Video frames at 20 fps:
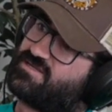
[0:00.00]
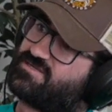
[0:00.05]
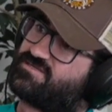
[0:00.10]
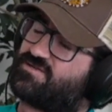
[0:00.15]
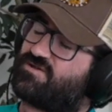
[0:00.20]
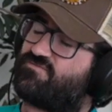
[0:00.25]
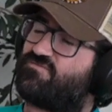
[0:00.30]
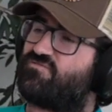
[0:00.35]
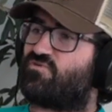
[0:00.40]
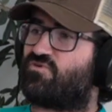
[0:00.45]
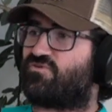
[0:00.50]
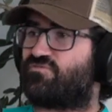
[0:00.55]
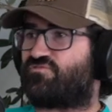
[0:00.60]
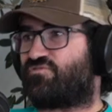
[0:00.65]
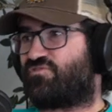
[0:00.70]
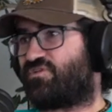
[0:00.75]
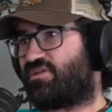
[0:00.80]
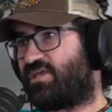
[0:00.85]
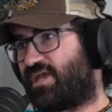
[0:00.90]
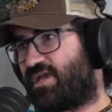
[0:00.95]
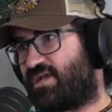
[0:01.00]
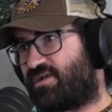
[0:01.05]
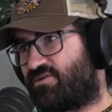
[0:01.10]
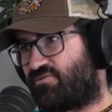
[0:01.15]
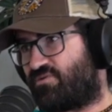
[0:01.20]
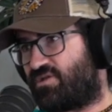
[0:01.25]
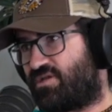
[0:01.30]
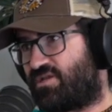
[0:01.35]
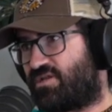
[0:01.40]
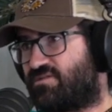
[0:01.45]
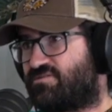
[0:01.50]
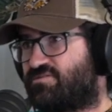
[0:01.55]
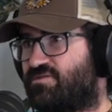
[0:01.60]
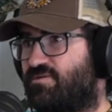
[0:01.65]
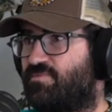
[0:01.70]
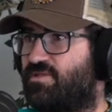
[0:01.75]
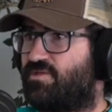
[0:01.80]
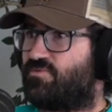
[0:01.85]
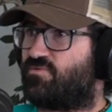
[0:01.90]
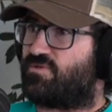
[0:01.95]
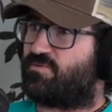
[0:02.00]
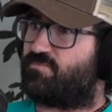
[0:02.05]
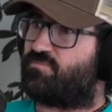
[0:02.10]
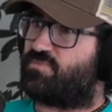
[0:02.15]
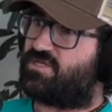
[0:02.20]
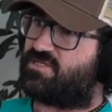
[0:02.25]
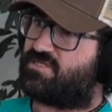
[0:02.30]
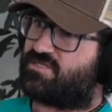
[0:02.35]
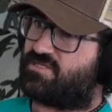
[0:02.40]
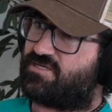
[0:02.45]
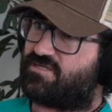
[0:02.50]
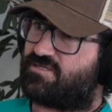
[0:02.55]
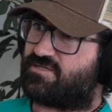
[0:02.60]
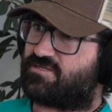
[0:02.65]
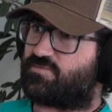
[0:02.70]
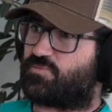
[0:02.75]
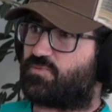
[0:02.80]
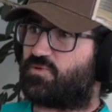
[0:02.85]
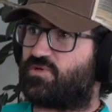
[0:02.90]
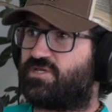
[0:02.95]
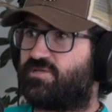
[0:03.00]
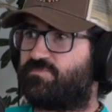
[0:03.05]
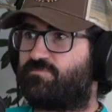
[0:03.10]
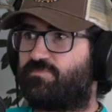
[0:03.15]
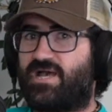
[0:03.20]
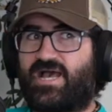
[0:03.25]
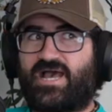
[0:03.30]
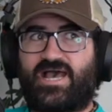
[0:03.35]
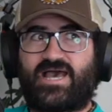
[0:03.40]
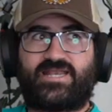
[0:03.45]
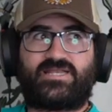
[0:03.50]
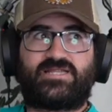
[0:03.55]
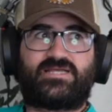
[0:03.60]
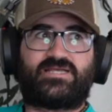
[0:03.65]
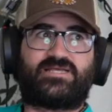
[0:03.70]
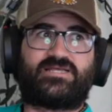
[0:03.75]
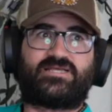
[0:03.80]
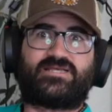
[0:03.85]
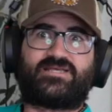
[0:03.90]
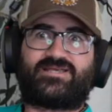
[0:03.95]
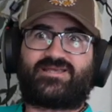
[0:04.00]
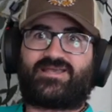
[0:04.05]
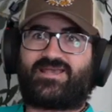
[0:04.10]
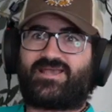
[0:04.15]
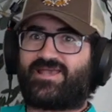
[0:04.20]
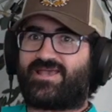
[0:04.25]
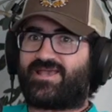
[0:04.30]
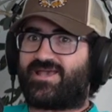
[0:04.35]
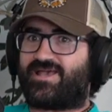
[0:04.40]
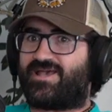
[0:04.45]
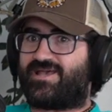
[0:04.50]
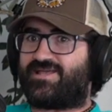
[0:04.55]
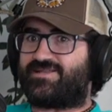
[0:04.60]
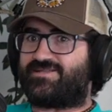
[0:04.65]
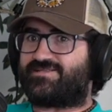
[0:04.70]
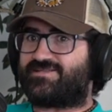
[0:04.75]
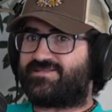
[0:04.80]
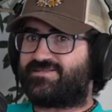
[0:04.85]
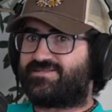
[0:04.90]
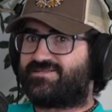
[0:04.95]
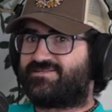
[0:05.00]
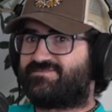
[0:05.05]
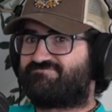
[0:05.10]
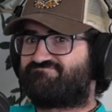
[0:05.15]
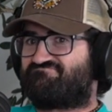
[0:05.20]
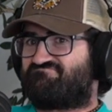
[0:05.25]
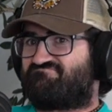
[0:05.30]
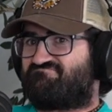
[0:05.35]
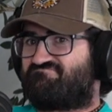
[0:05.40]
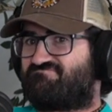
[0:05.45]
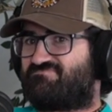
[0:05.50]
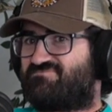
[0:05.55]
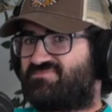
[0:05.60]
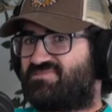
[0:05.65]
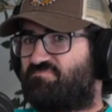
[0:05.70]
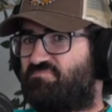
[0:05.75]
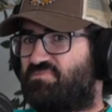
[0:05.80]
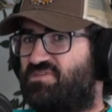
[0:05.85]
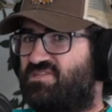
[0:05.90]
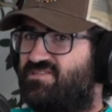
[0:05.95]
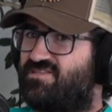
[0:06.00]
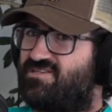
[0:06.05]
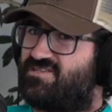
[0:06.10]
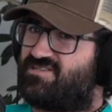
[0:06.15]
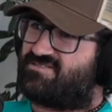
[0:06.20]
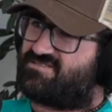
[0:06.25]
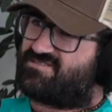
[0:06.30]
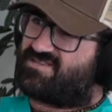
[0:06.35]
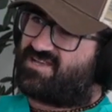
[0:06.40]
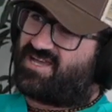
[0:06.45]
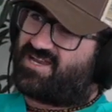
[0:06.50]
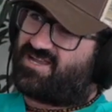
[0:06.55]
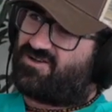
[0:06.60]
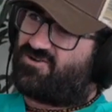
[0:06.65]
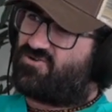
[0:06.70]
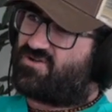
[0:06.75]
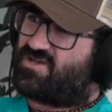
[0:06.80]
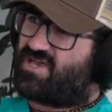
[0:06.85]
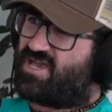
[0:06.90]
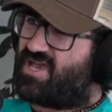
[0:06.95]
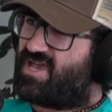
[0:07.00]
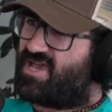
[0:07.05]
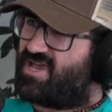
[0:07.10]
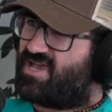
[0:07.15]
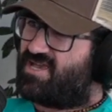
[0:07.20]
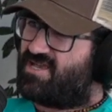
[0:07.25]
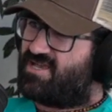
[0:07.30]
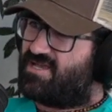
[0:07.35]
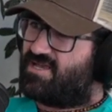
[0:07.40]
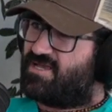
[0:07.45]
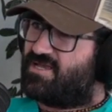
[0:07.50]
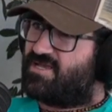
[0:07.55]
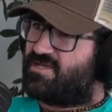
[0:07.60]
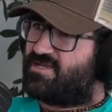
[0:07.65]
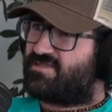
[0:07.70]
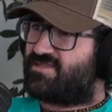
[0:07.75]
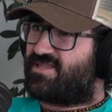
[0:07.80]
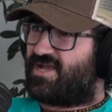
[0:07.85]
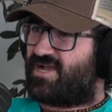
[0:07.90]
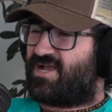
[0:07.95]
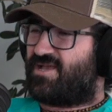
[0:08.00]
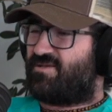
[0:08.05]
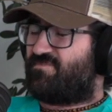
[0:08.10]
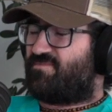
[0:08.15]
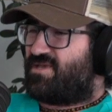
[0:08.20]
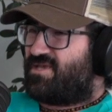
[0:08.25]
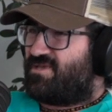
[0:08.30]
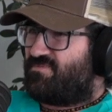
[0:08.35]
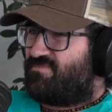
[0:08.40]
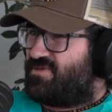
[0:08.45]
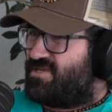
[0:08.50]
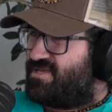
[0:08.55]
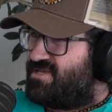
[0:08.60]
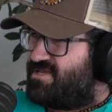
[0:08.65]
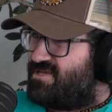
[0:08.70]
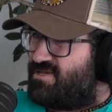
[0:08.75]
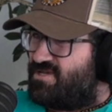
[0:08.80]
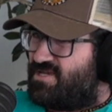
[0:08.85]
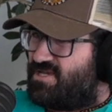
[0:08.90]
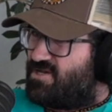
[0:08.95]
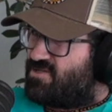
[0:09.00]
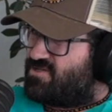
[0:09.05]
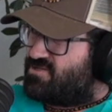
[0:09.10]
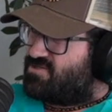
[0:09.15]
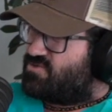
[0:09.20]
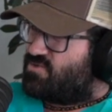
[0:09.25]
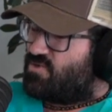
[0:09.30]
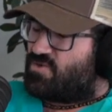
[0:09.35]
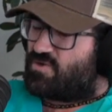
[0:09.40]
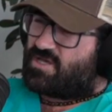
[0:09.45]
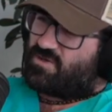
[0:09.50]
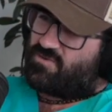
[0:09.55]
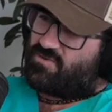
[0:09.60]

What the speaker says: it's a 4-foot gangrene on somebody with a PT that's pretty bad, and the PT is kind of okay. That guy maybe he'll do okay